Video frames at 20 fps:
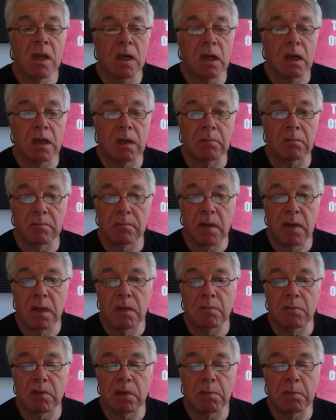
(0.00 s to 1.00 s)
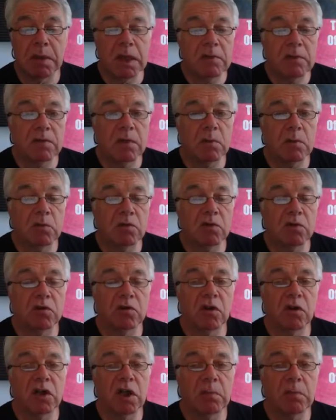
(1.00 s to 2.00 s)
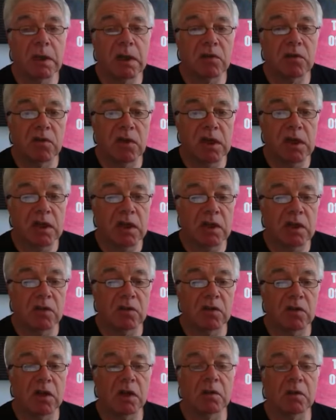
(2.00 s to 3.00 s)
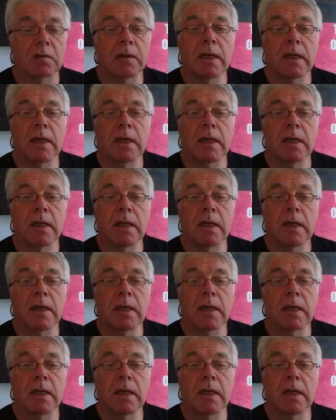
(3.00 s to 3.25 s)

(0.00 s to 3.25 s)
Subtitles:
But I believe that was certainly about 10 years ago.